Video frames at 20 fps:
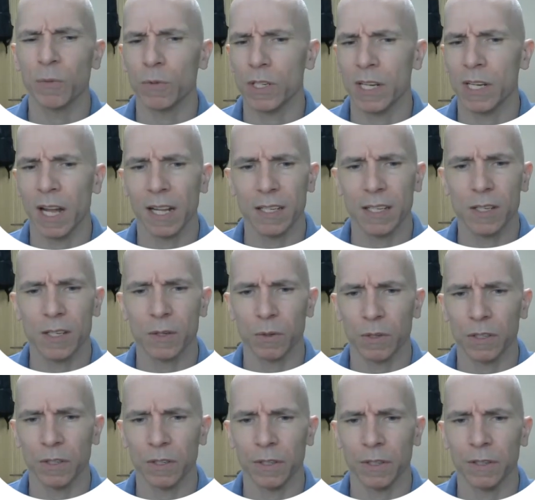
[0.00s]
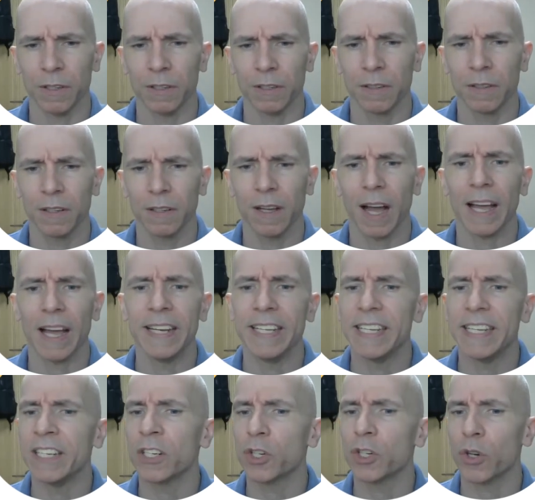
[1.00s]
was not so good. I
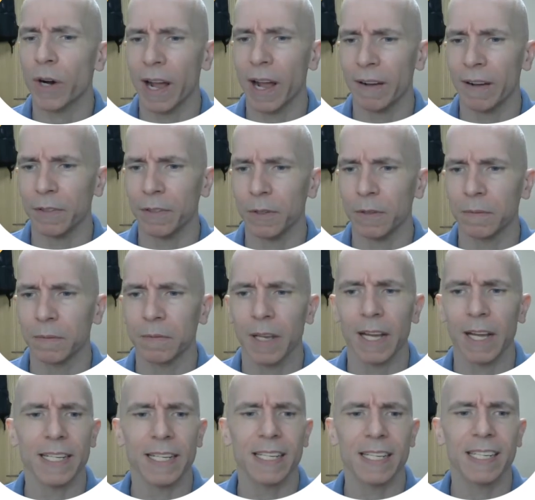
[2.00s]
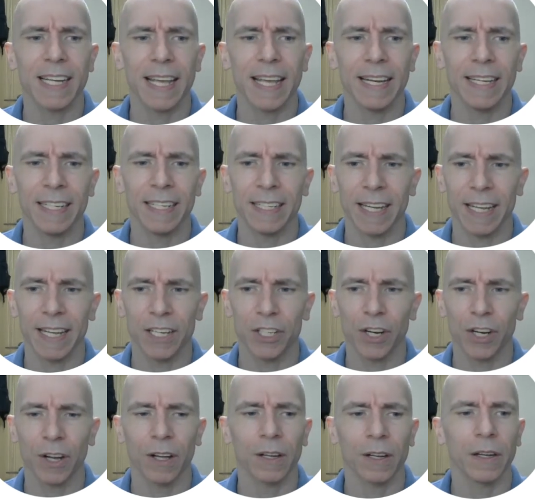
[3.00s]
didn't travel. I stayed in
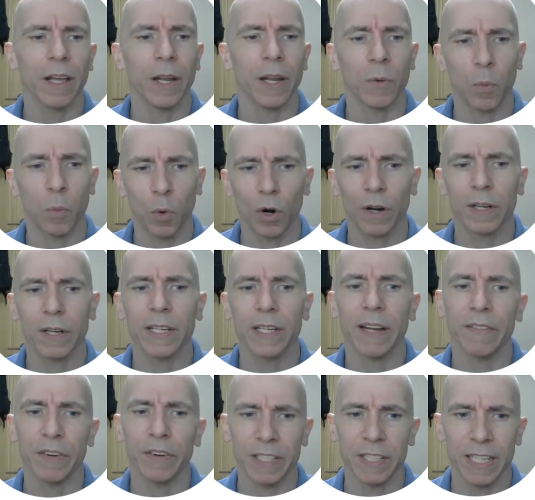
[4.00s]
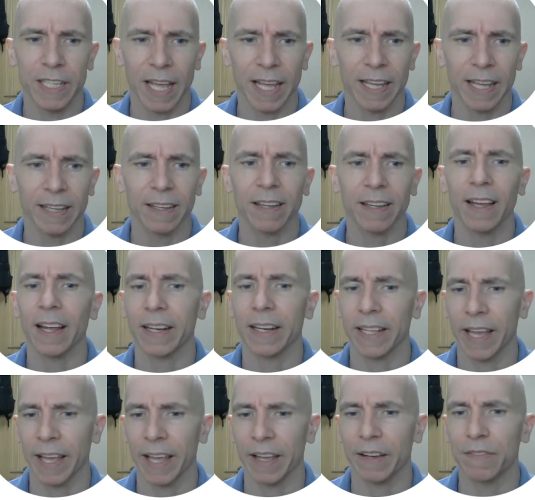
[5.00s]
Daejeon and worked every day at
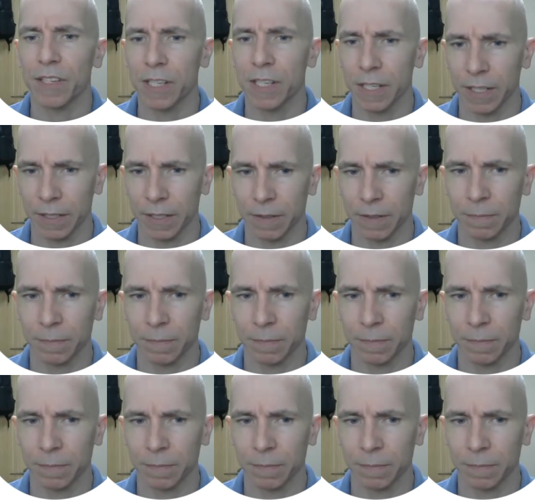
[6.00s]
KFC.